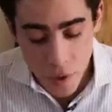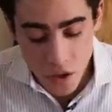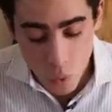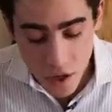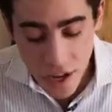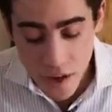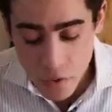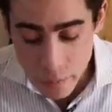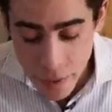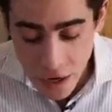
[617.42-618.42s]
but you want to
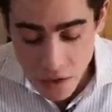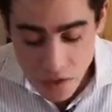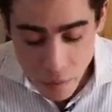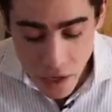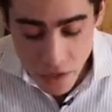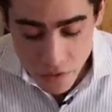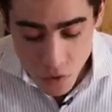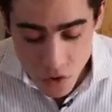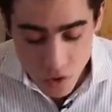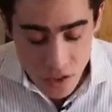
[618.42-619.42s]
have a balanced amount of
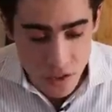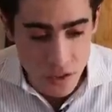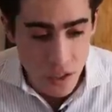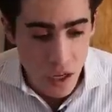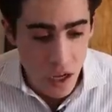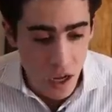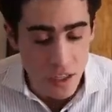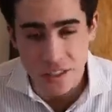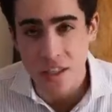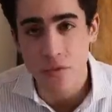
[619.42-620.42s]
nutrients.
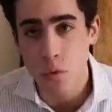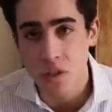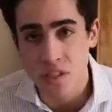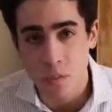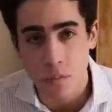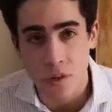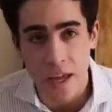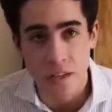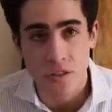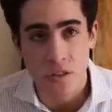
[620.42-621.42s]
Uh, to give you a simple
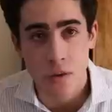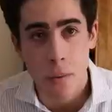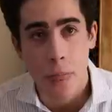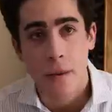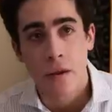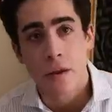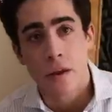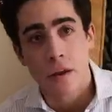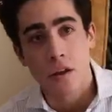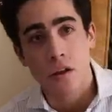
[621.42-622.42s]
answer,
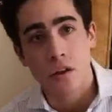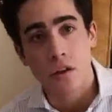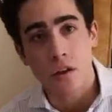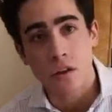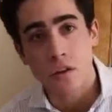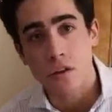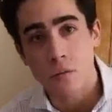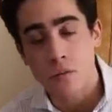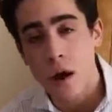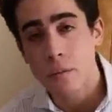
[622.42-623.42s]

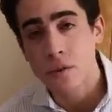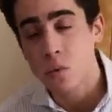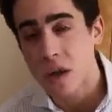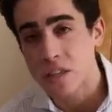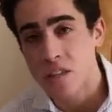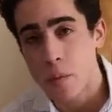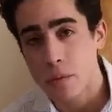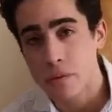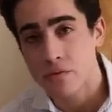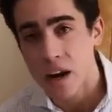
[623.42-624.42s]
you probably want to
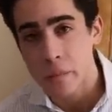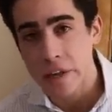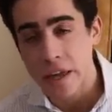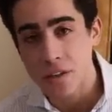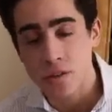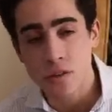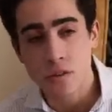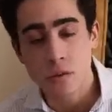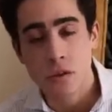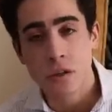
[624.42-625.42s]
supplement vitamin
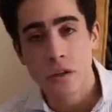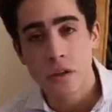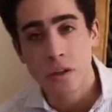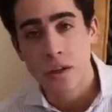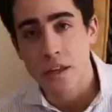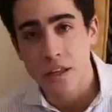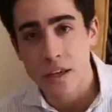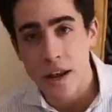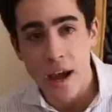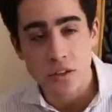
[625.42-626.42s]
K2,
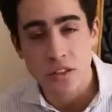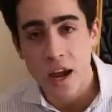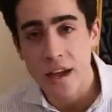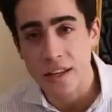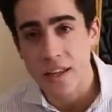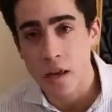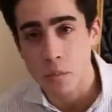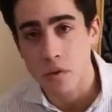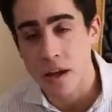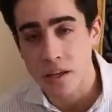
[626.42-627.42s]
get outside and
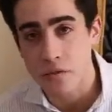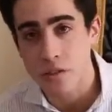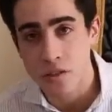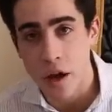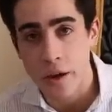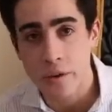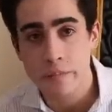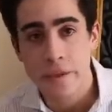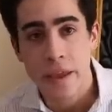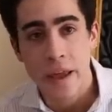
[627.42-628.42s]
get plenty of
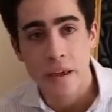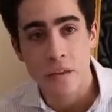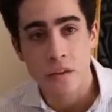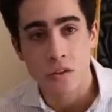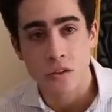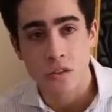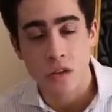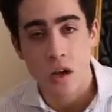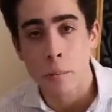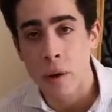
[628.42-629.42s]
sun. And then there's
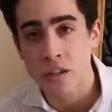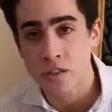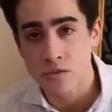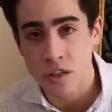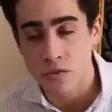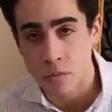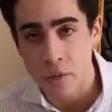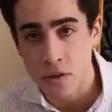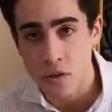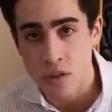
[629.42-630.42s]
a bunch of different
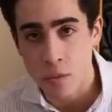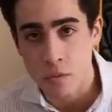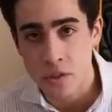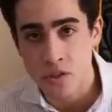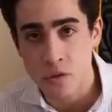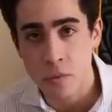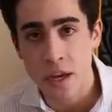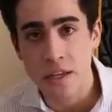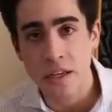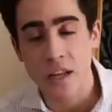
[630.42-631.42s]
mineral supplements you
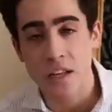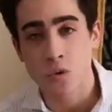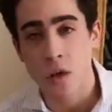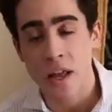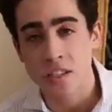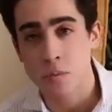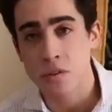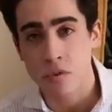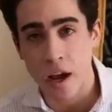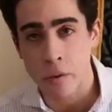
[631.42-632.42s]
might need as well as
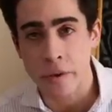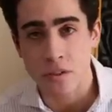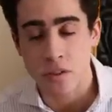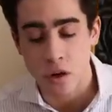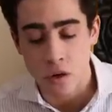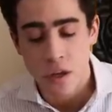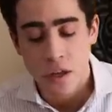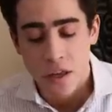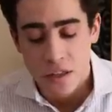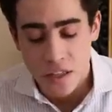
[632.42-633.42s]
B vitamins. So
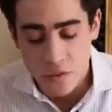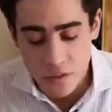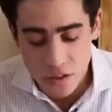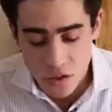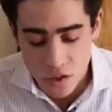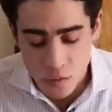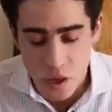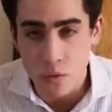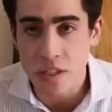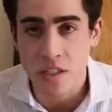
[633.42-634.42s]
definitely search
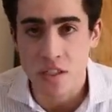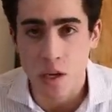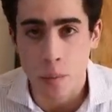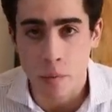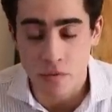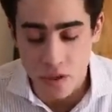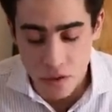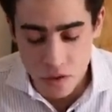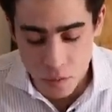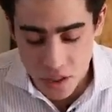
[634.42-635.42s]
my recent supplement
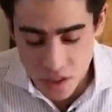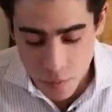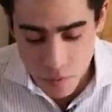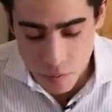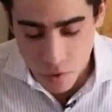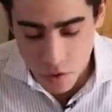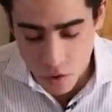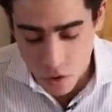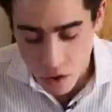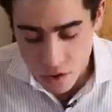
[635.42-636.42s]
videos and my supplement
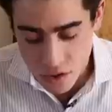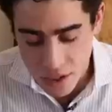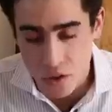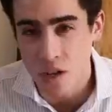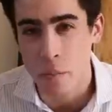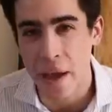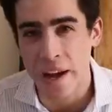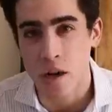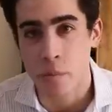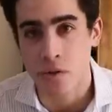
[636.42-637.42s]
protocols and look at my
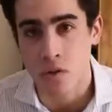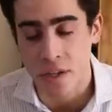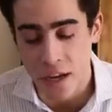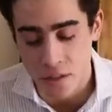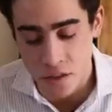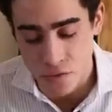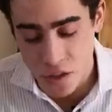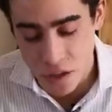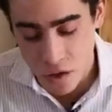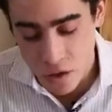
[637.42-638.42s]
hair mineral analysis
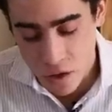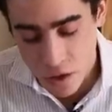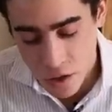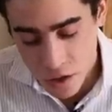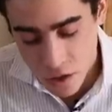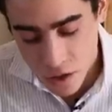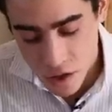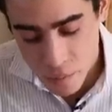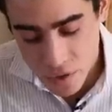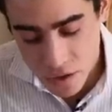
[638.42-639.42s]
video
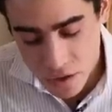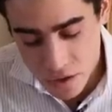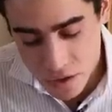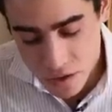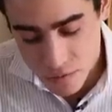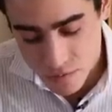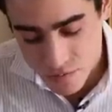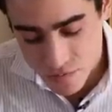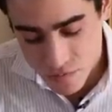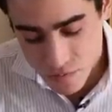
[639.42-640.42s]
uh, because
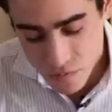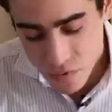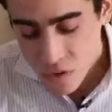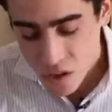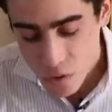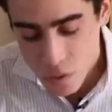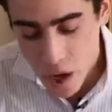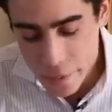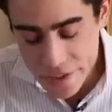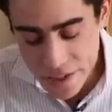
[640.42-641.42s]
you
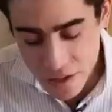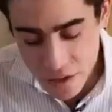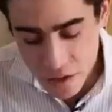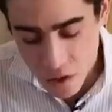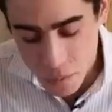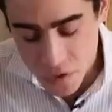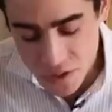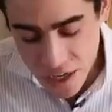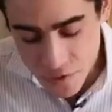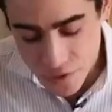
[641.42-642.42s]
probably need
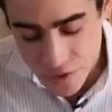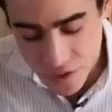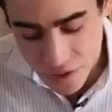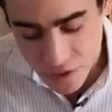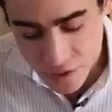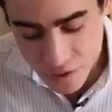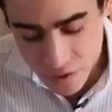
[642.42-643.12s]
almost everything